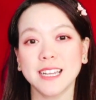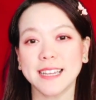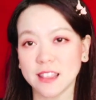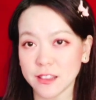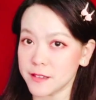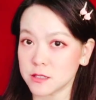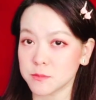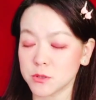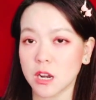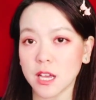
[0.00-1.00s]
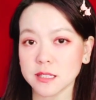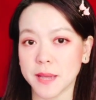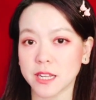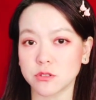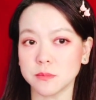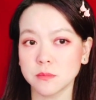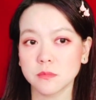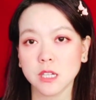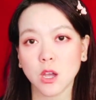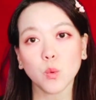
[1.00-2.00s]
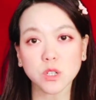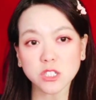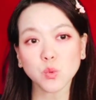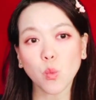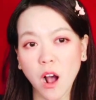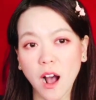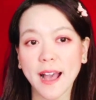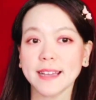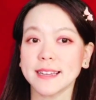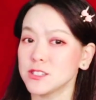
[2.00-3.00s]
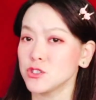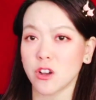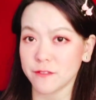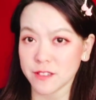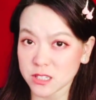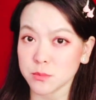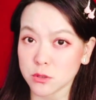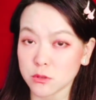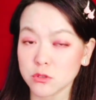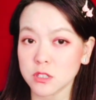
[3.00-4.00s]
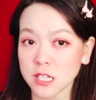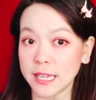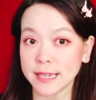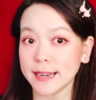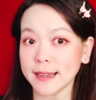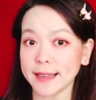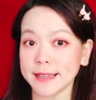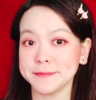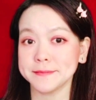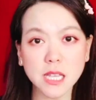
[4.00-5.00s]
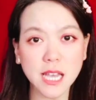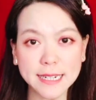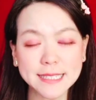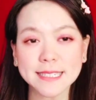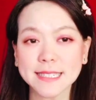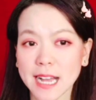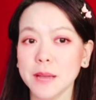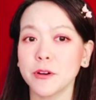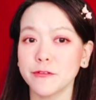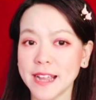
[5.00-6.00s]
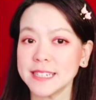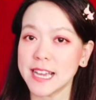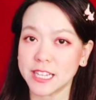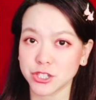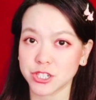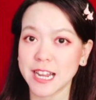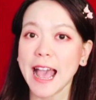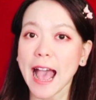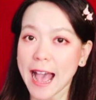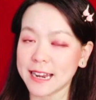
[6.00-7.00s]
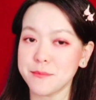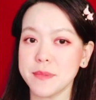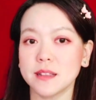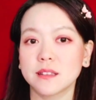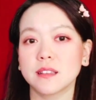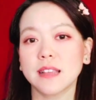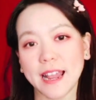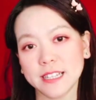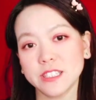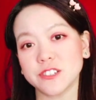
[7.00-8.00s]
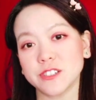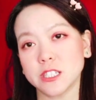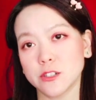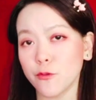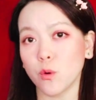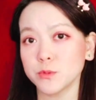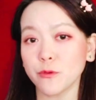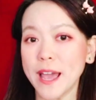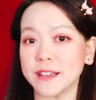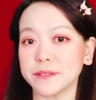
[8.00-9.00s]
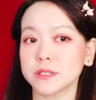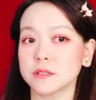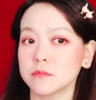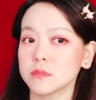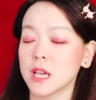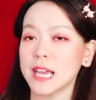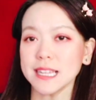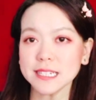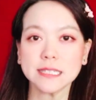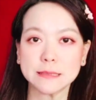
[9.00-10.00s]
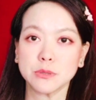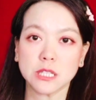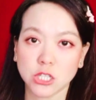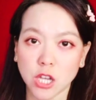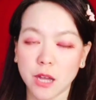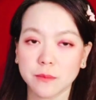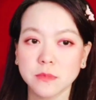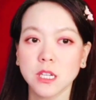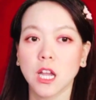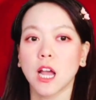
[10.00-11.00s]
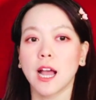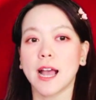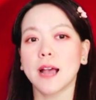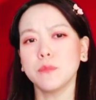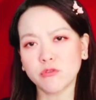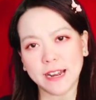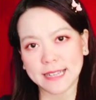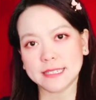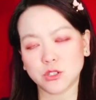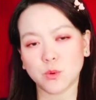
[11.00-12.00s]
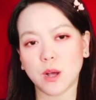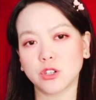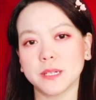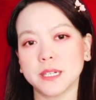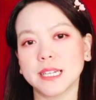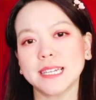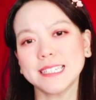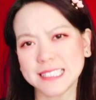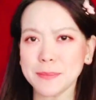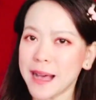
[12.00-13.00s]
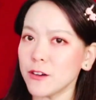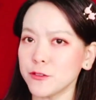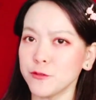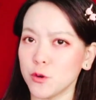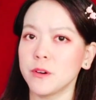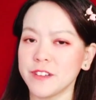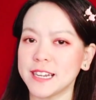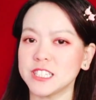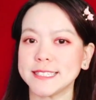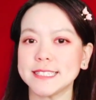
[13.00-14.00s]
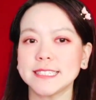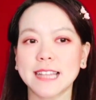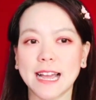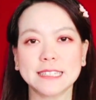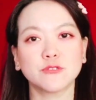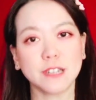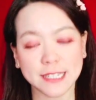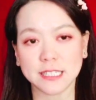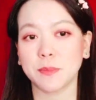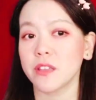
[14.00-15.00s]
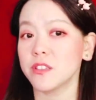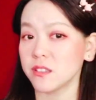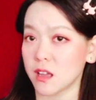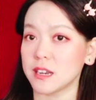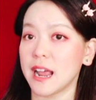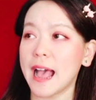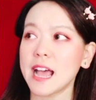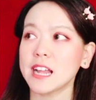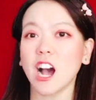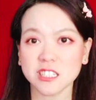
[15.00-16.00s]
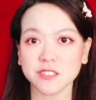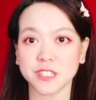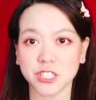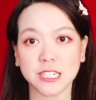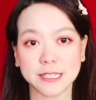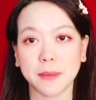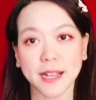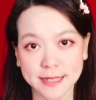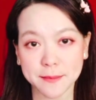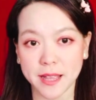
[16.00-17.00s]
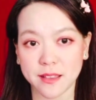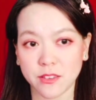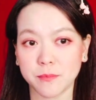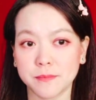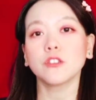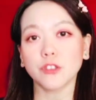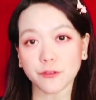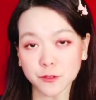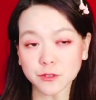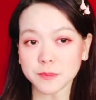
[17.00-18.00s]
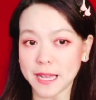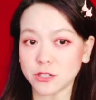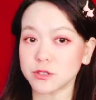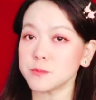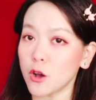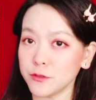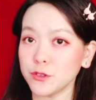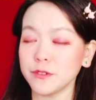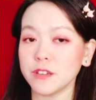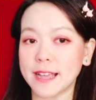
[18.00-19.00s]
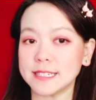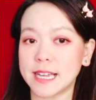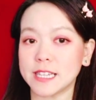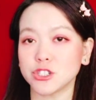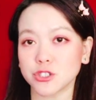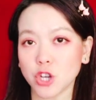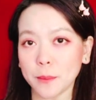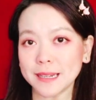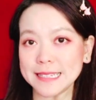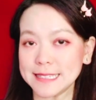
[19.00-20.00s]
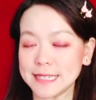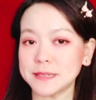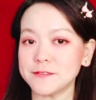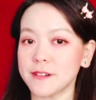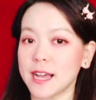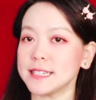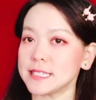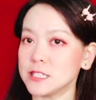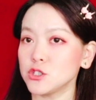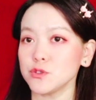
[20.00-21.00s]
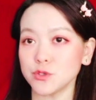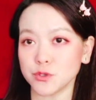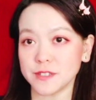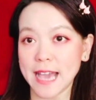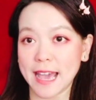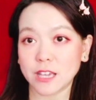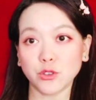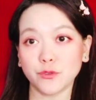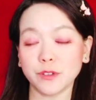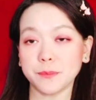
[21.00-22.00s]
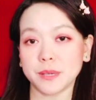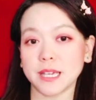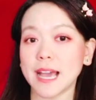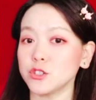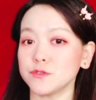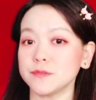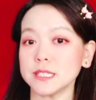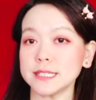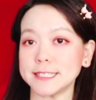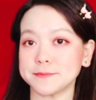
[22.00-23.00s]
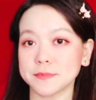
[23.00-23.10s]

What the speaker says: in the visible light spectrum, which is why it's not visible to the naked eye. It is a type of radiation and emits energy in the forms of waves. In a simpler term, and more related to our topic, it is a powerful form of energy that is released by the sun and artificially by sunbeds. The full spectrum of UV radiation commonly subdivides into UVA, UVB, and UVC.